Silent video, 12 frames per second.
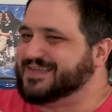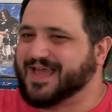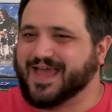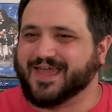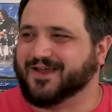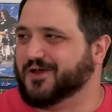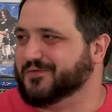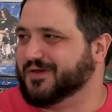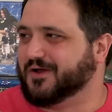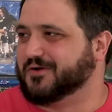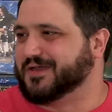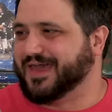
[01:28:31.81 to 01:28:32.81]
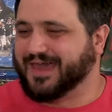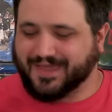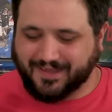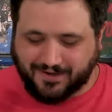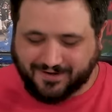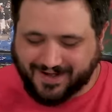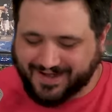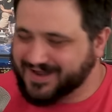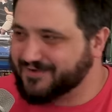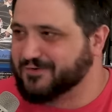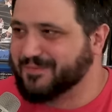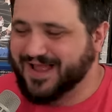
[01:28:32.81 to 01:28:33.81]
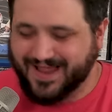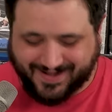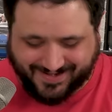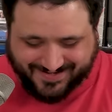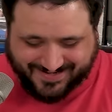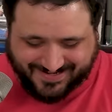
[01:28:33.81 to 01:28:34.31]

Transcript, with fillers: die, okay, all right, never mind. And the